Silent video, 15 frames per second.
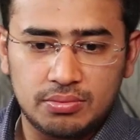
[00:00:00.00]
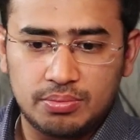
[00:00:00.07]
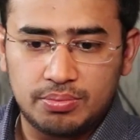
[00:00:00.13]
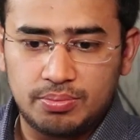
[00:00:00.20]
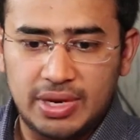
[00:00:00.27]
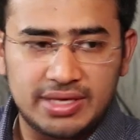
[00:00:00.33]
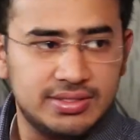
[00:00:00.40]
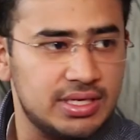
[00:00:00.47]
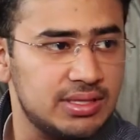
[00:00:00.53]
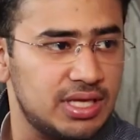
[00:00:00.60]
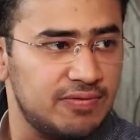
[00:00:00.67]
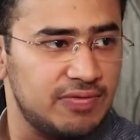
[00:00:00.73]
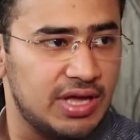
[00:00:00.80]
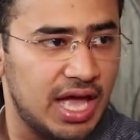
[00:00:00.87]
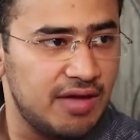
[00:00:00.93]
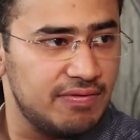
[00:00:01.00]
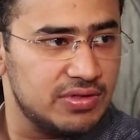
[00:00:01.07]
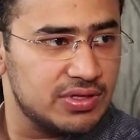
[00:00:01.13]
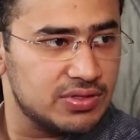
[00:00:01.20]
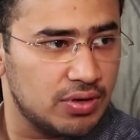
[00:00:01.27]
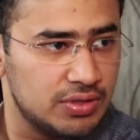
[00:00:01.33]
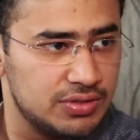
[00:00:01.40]
blessing that we have in
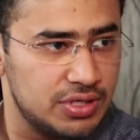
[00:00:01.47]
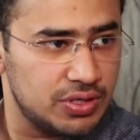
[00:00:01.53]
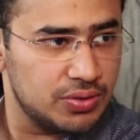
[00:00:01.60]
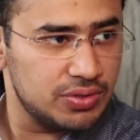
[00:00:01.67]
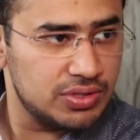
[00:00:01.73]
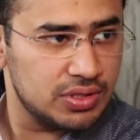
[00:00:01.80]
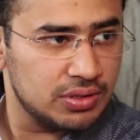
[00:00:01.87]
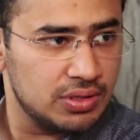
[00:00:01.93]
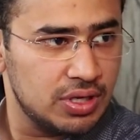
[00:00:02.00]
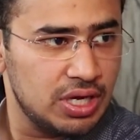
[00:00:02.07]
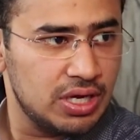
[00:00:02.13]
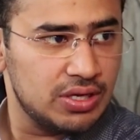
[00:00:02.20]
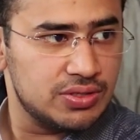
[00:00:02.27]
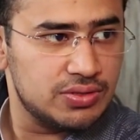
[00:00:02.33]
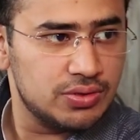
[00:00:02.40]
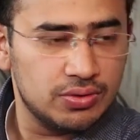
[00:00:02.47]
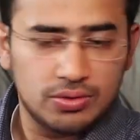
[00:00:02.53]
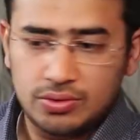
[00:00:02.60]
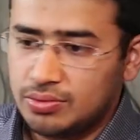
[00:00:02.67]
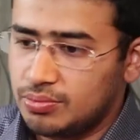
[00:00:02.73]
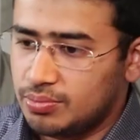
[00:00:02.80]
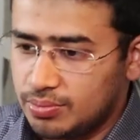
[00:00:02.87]
this constitution.
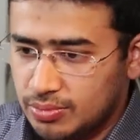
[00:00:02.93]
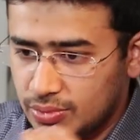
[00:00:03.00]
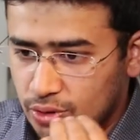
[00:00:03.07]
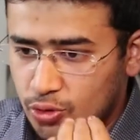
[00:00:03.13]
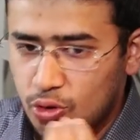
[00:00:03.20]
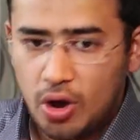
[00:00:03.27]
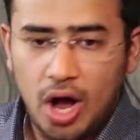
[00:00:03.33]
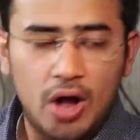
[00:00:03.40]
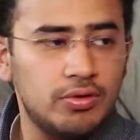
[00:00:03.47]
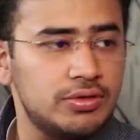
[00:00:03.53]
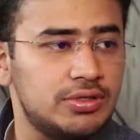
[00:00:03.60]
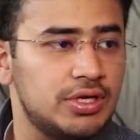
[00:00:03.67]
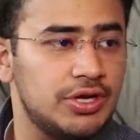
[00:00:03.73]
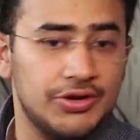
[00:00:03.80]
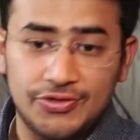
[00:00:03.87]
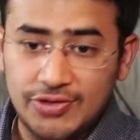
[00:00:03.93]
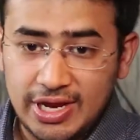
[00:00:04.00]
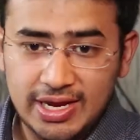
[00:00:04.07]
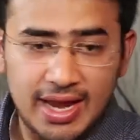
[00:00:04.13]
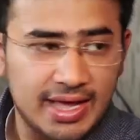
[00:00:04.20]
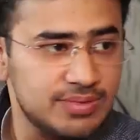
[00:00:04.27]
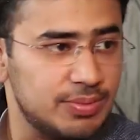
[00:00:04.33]
So go out,
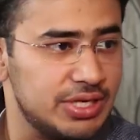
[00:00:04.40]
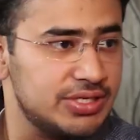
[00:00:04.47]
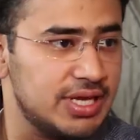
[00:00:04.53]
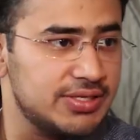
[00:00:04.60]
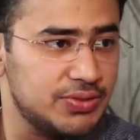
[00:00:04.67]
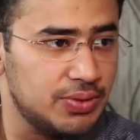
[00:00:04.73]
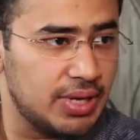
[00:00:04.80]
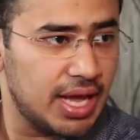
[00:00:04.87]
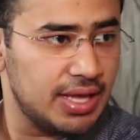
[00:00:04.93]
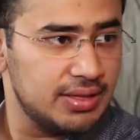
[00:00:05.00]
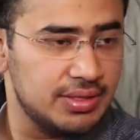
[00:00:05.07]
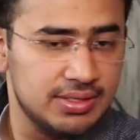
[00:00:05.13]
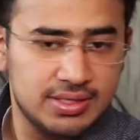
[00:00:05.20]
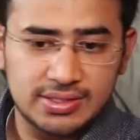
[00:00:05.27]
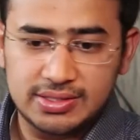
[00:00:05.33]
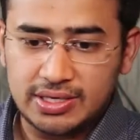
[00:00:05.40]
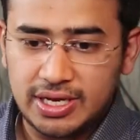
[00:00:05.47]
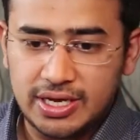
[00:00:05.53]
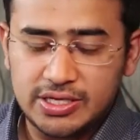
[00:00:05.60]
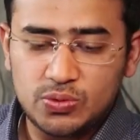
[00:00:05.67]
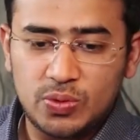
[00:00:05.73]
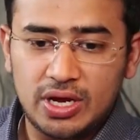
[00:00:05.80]
read as much as you can. This is an
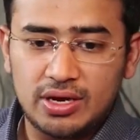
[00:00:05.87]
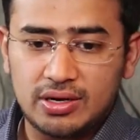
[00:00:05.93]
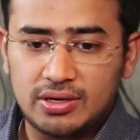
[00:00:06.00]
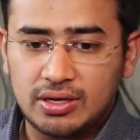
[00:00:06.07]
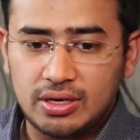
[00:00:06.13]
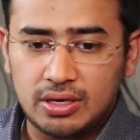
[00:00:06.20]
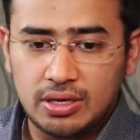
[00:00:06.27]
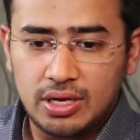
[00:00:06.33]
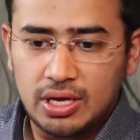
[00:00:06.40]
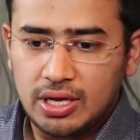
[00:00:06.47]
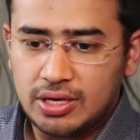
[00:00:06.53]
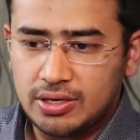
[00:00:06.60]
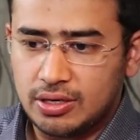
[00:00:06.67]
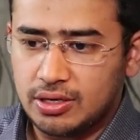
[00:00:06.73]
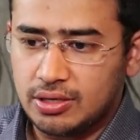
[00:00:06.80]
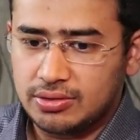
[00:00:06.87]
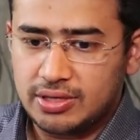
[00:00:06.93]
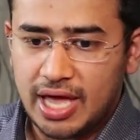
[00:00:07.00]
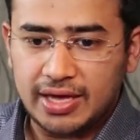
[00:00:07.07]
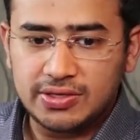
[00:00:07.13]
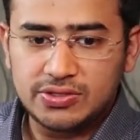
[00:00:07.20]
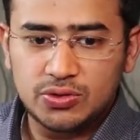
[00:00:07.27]
age where
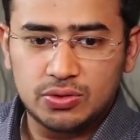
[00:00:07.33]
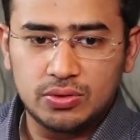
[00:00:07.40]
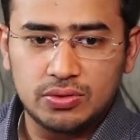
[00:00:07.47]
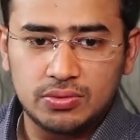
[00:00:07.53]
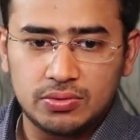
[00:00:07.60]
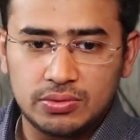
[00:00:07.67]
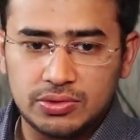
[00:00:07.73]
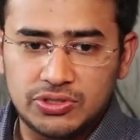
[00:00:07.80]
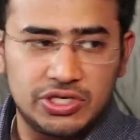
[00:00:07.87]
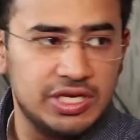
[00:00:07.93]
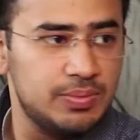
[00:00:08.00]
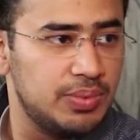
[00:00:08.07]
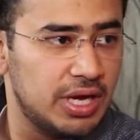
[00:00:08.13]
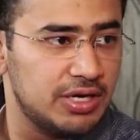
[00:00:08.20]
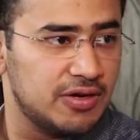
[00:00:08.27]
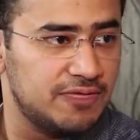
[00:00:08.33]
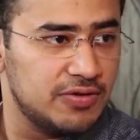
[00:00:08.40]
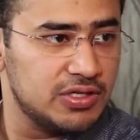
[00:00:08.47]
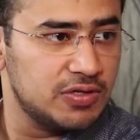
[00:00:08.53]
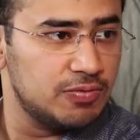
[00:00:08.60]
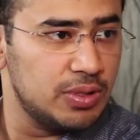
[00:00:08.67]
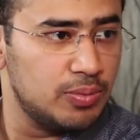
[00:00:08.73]
thanks to cheap and
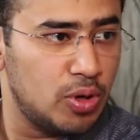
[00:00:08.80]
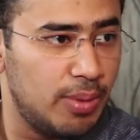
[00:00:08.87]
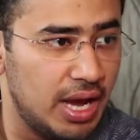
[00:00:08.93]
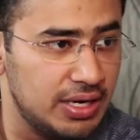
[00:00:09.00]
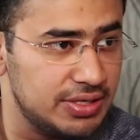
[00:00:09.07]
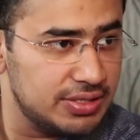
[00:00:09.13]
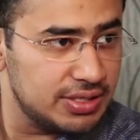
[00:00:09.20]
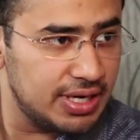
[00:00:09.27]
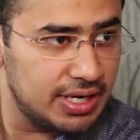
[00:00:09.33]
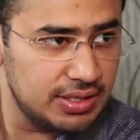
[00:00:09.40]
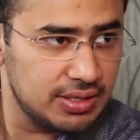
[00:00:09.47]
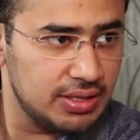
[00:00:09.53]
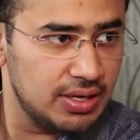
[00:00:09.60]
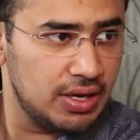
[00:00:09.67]
affordable mobile internet,